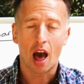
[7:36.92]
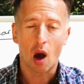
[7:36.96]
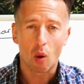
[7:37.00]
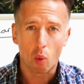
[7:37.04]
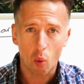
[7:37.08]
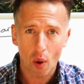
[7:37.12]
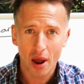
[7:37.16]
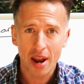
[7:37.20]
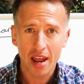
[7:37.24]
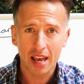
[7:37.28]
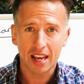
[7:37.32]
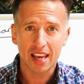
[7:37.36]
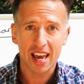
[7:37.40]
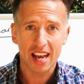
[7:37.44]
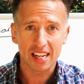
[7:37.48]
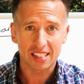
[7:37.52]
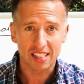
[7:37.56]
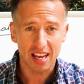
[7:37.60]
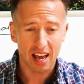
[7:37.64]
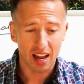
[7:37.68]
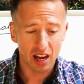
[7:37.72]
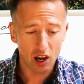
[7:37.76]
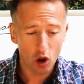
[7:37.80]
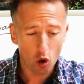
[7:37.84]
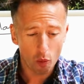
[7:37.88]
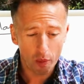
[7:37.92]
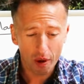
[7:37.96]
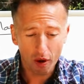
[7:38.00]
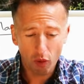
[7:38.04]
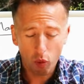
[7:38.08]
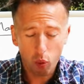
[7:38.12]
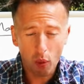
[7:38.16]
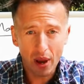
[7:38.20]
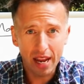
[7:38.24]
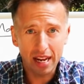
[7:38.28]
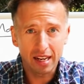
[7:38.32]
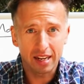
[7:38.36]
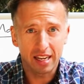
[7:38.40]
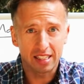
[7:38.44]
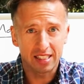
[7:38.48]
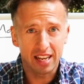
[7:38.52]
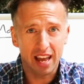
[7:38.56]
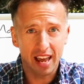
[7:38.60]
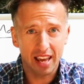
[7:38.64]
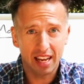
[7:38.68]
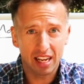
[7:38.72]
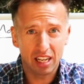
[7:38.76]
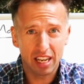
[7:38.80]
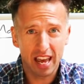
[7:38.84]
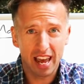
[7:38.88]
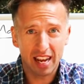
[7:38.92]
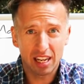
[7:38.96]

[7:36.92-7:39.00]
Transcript: And when it gets that little bit of weakness, that,